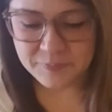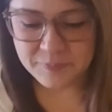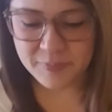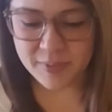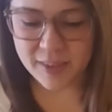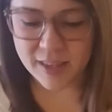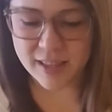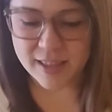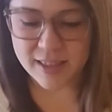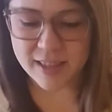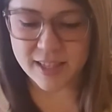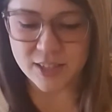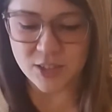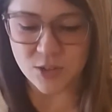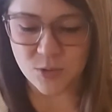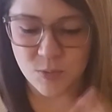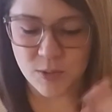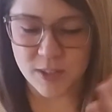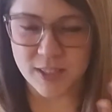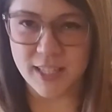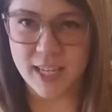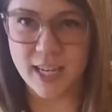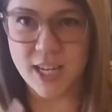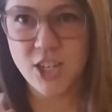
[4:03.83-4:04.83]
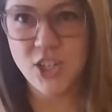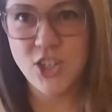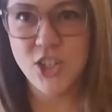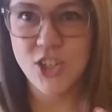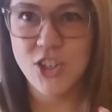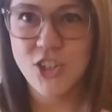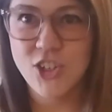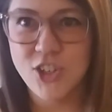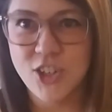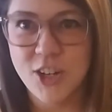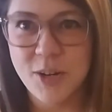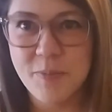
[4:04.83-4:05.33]
this
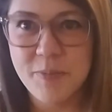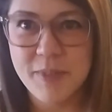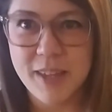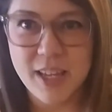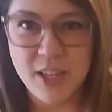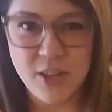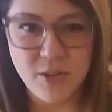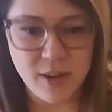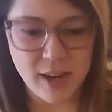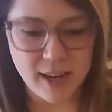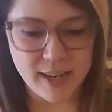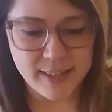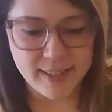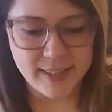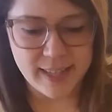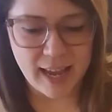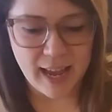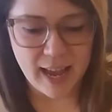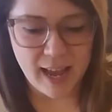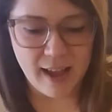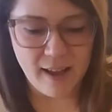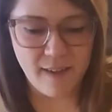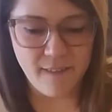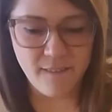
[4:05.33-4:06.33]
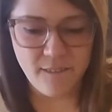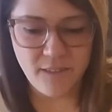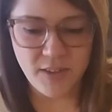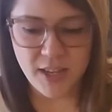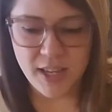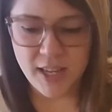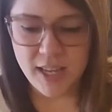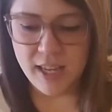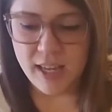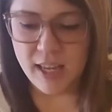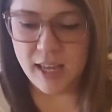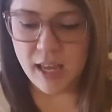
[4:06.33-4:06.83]
relationship that you guys have
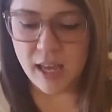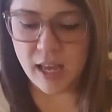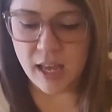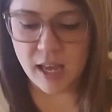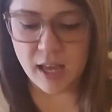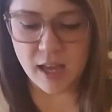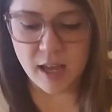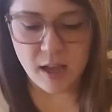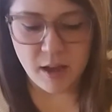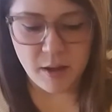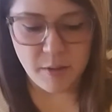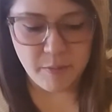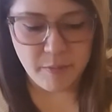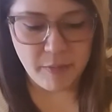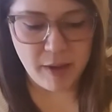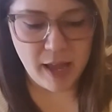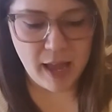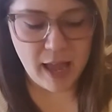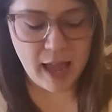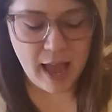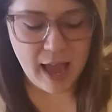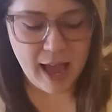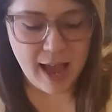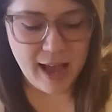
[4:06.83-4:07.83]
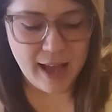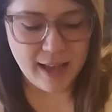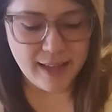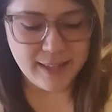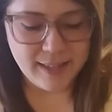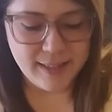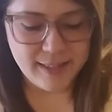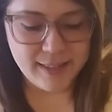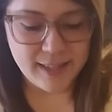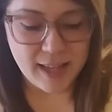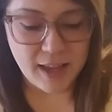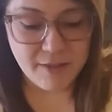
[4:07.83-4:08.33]

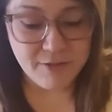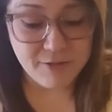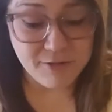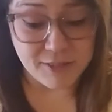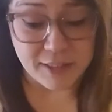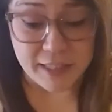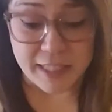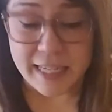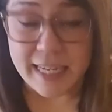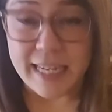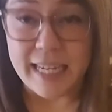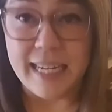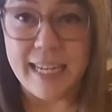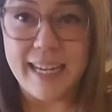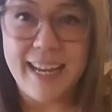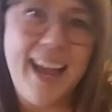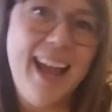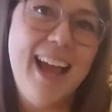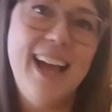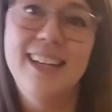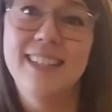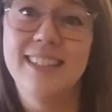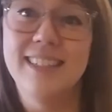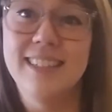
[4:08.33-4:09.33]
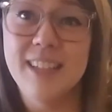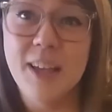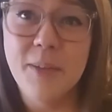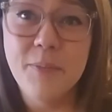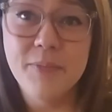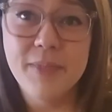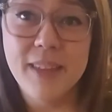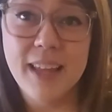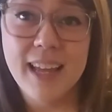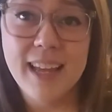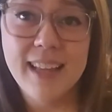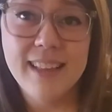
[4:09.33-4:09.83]
as a fling, as
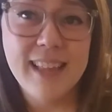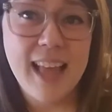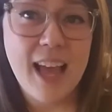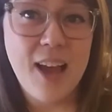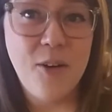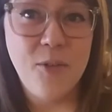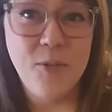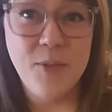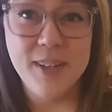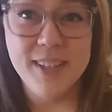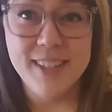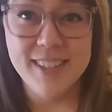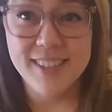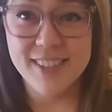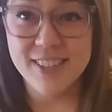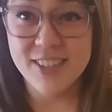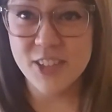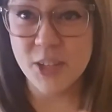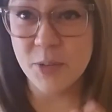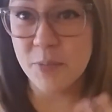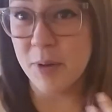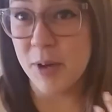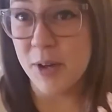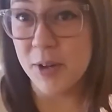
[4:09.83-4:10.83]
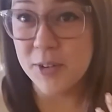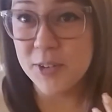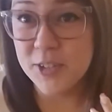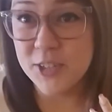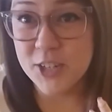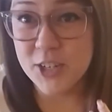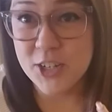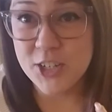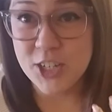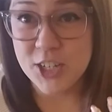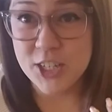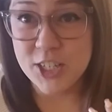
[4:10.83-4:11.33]
something that was supposed
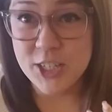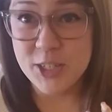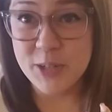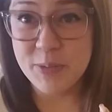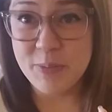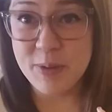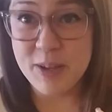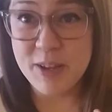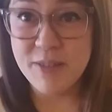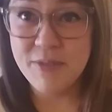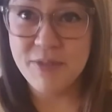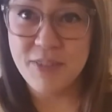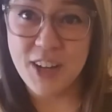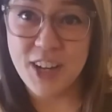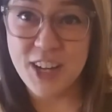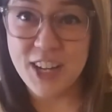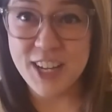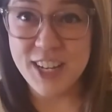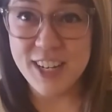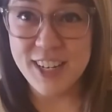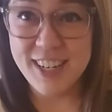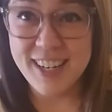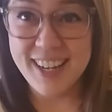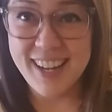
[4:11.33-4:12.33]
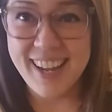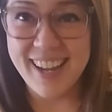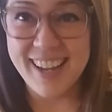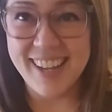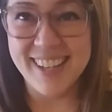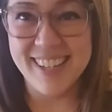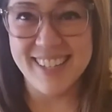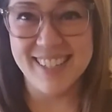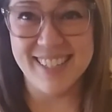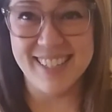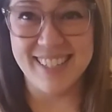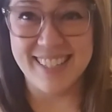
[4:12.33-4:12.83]
to just be fun
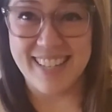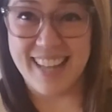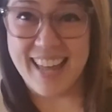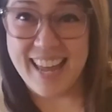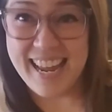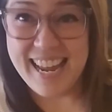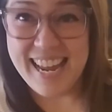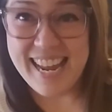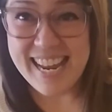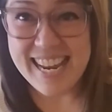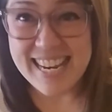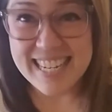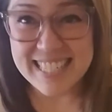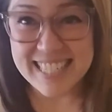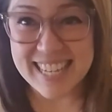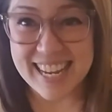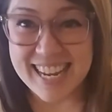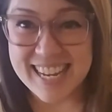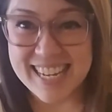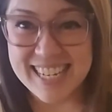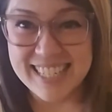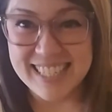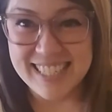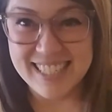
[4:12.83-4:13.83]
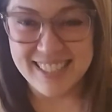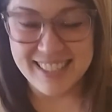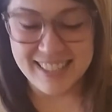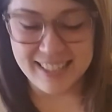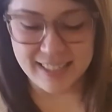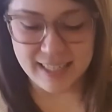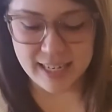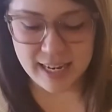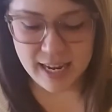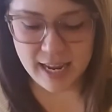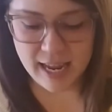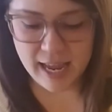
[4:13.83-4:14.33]
and light and
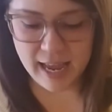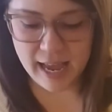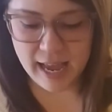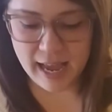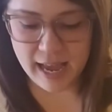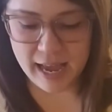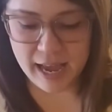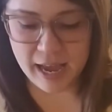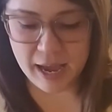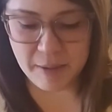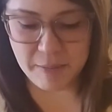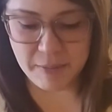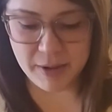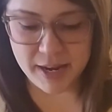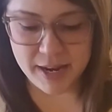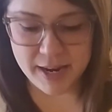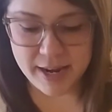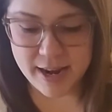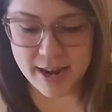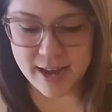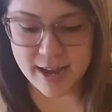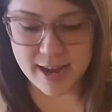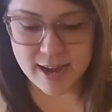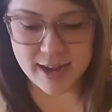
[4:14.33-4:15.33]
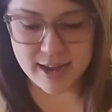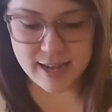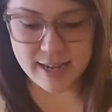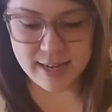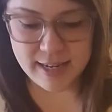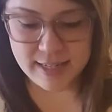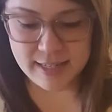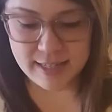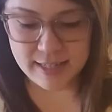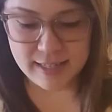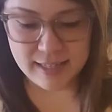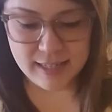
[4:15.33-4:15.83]

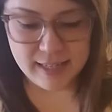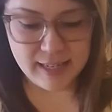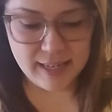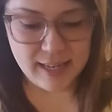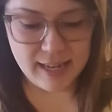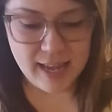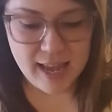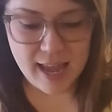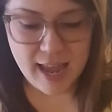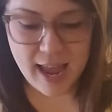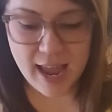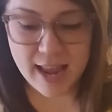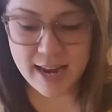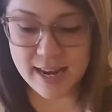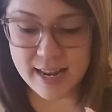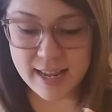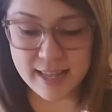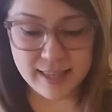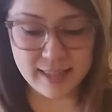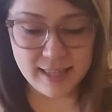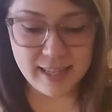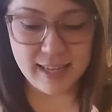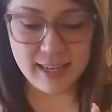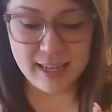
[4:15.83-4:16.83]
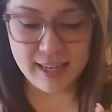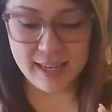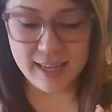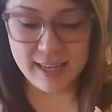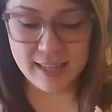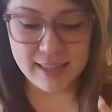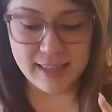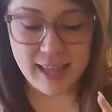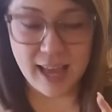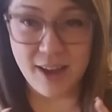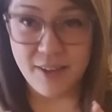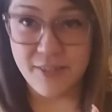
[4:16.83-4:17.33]
not anything
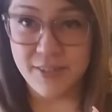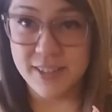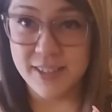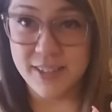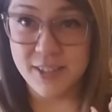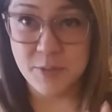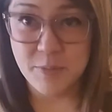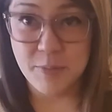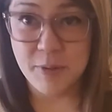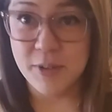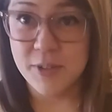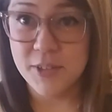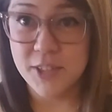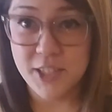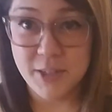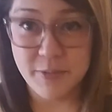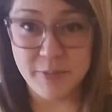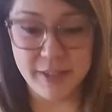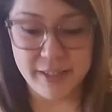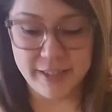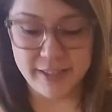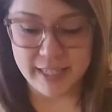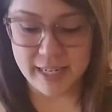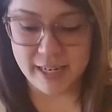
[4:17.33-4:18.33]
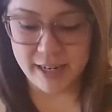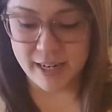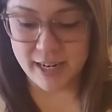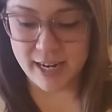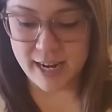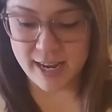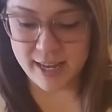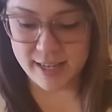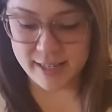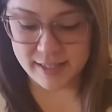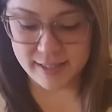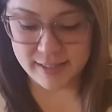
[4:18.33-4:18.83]
that was supposed to be
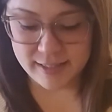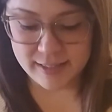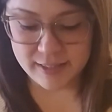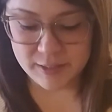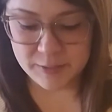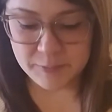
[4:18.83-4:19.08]
serious.